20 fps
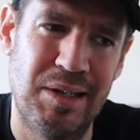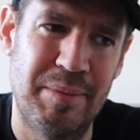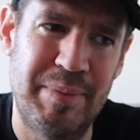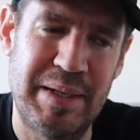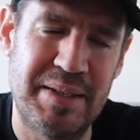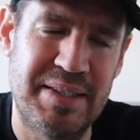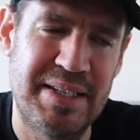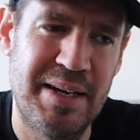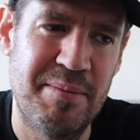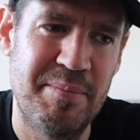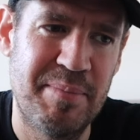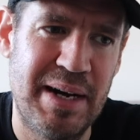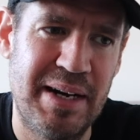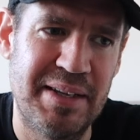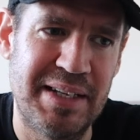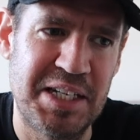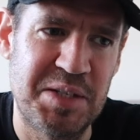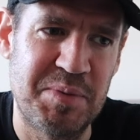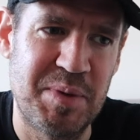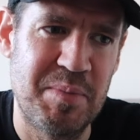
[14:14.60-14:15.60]
about 10
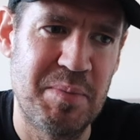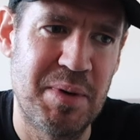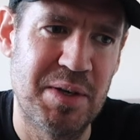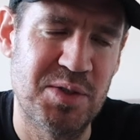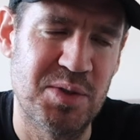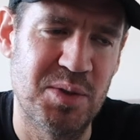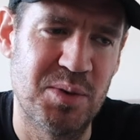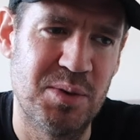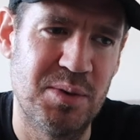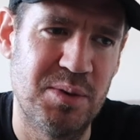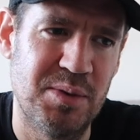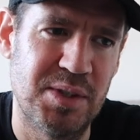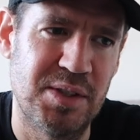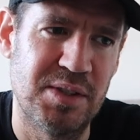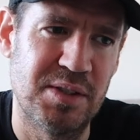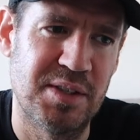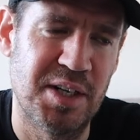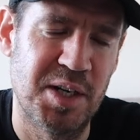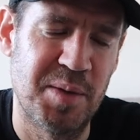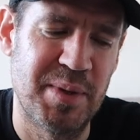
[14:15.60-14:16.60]
pounds out to be muscle,
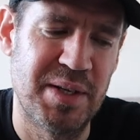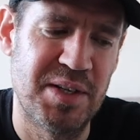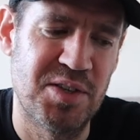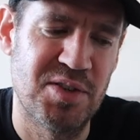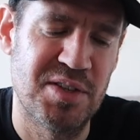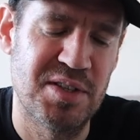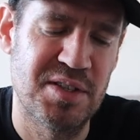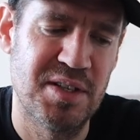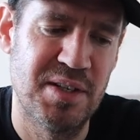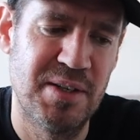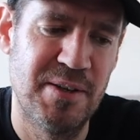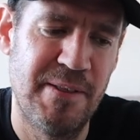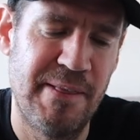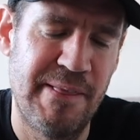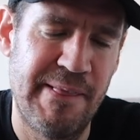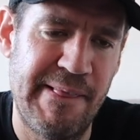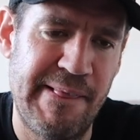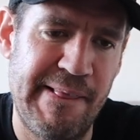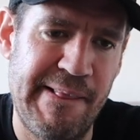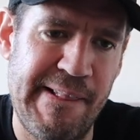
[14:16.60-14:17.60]
which is going to be interesting.
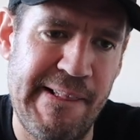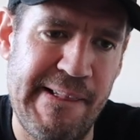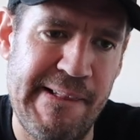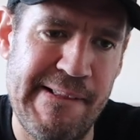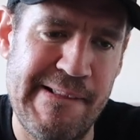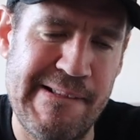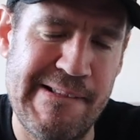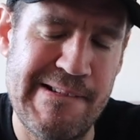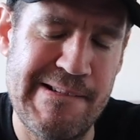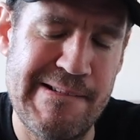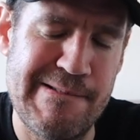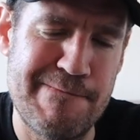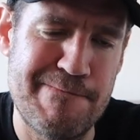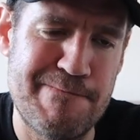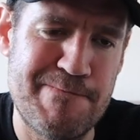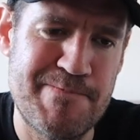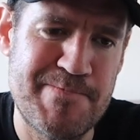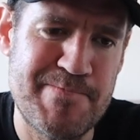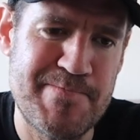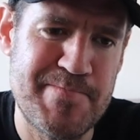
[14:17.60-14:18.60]

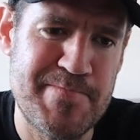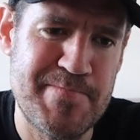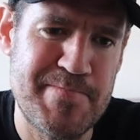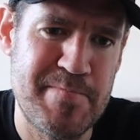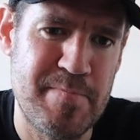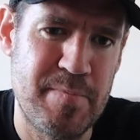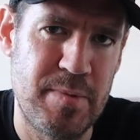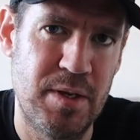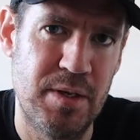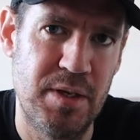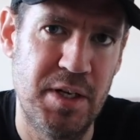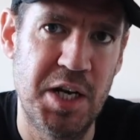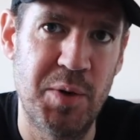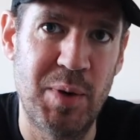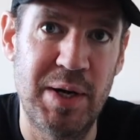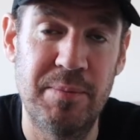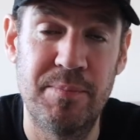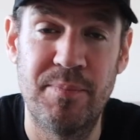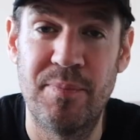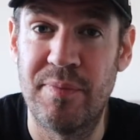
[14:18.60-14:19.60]

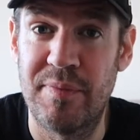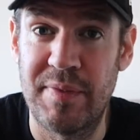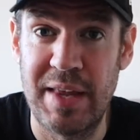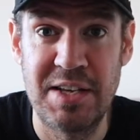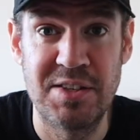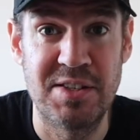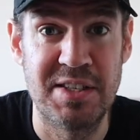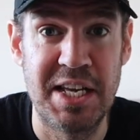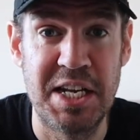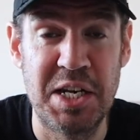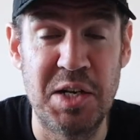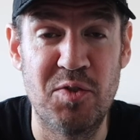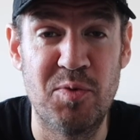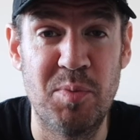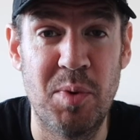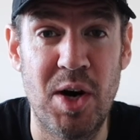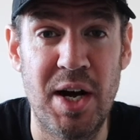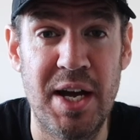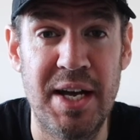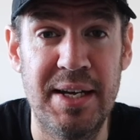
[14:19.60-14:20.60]
Anyway, that's the end of
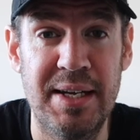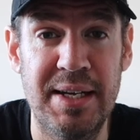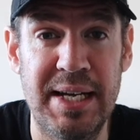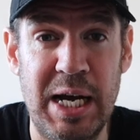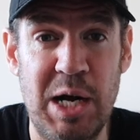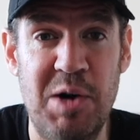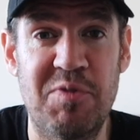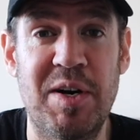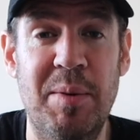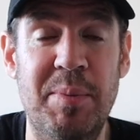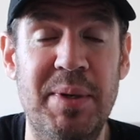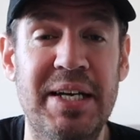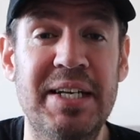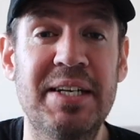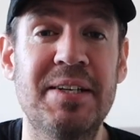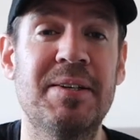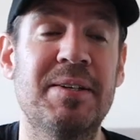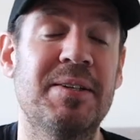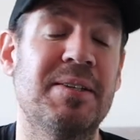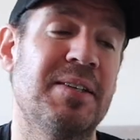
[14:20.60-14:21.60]
my health
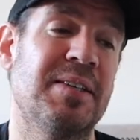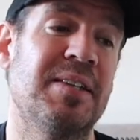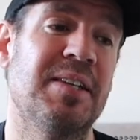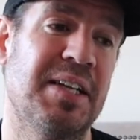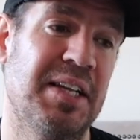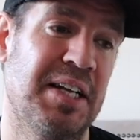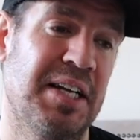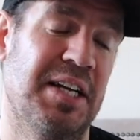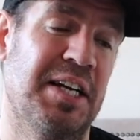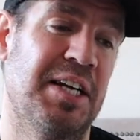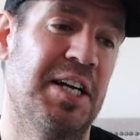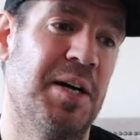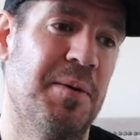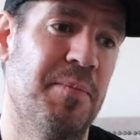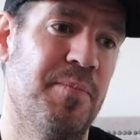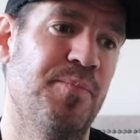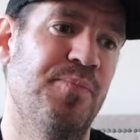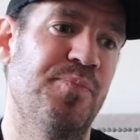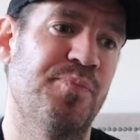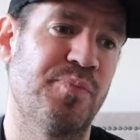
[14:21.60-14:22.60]
update.
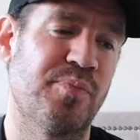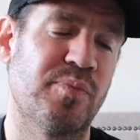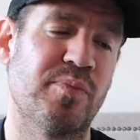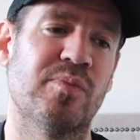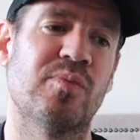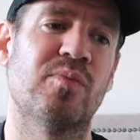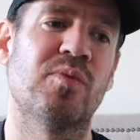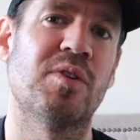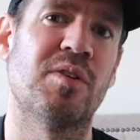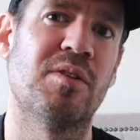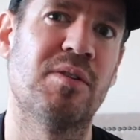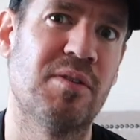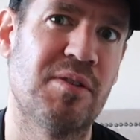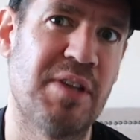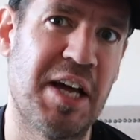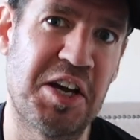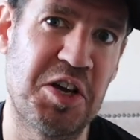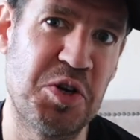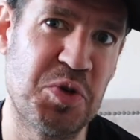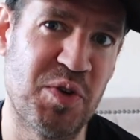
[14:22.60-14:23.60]

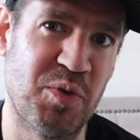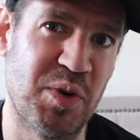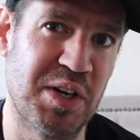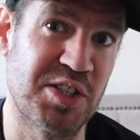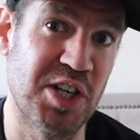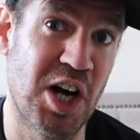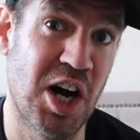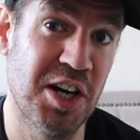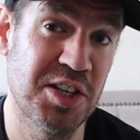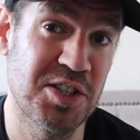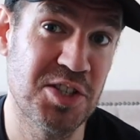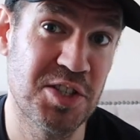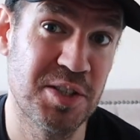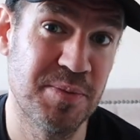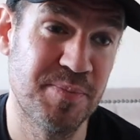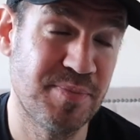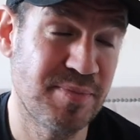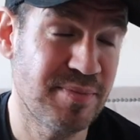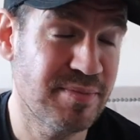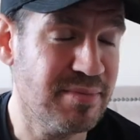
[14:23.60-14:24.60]
Thank you to everyone that's asked,
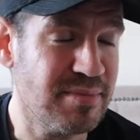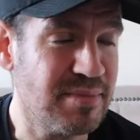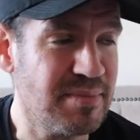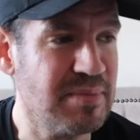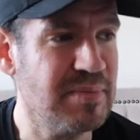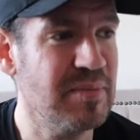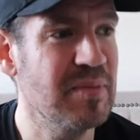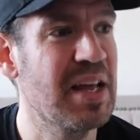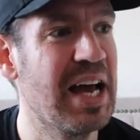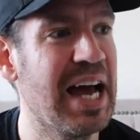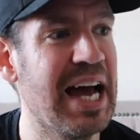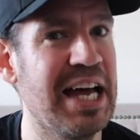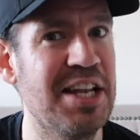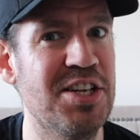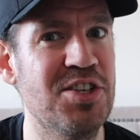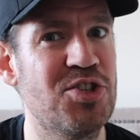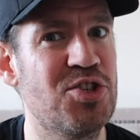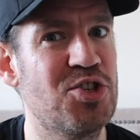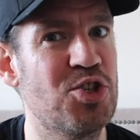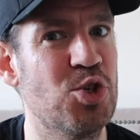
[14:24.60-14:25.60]

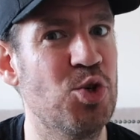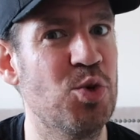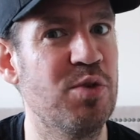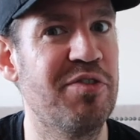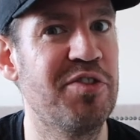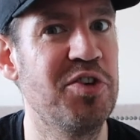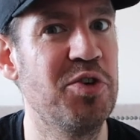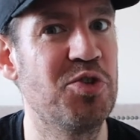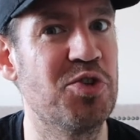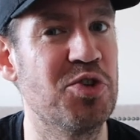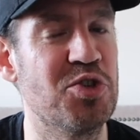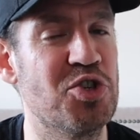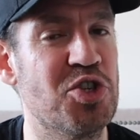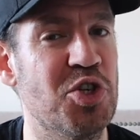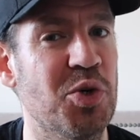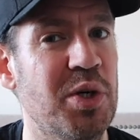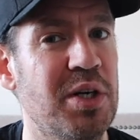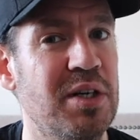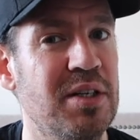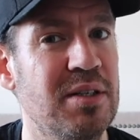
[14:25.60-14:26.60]
and to future
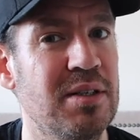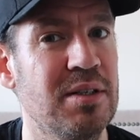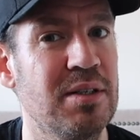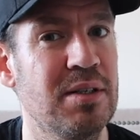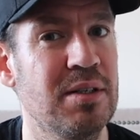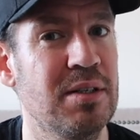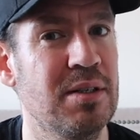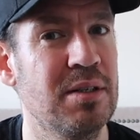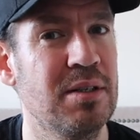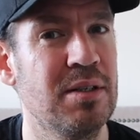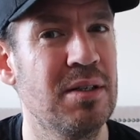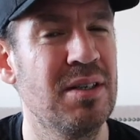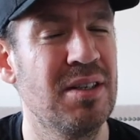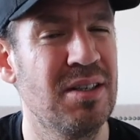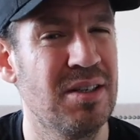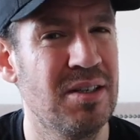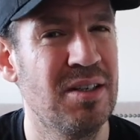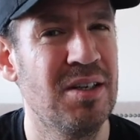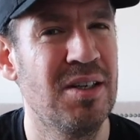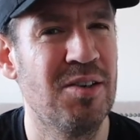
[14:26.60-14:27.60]
Stewart,
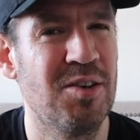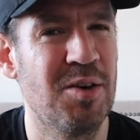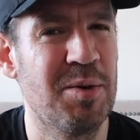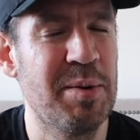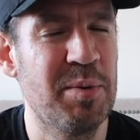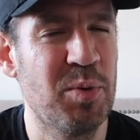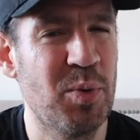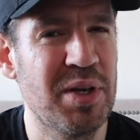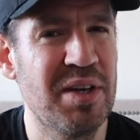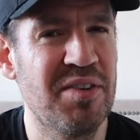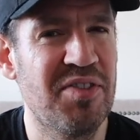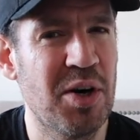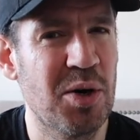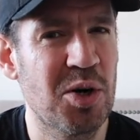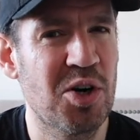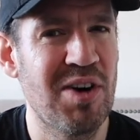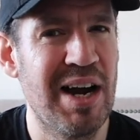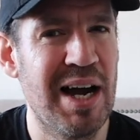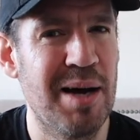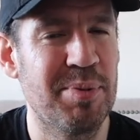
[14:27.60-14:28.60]
remember when you
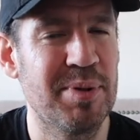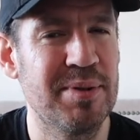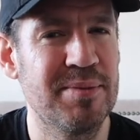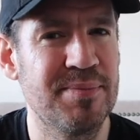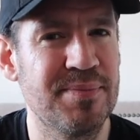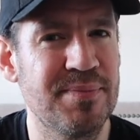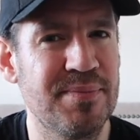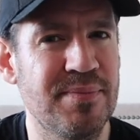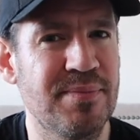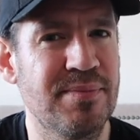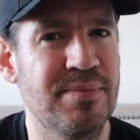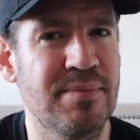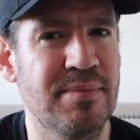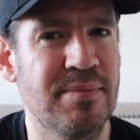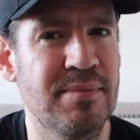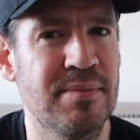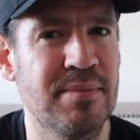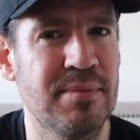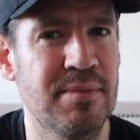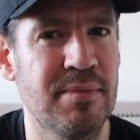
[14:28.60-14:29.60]
felt crap?
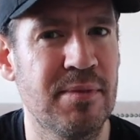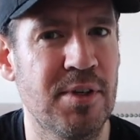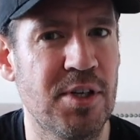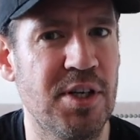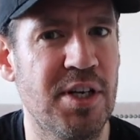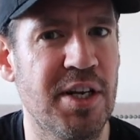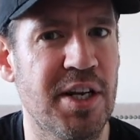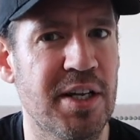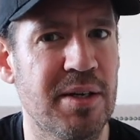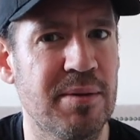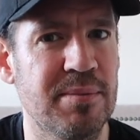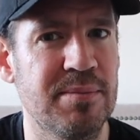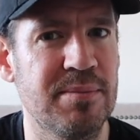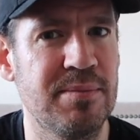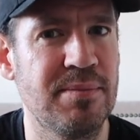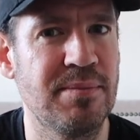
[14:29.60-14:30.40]
You did it.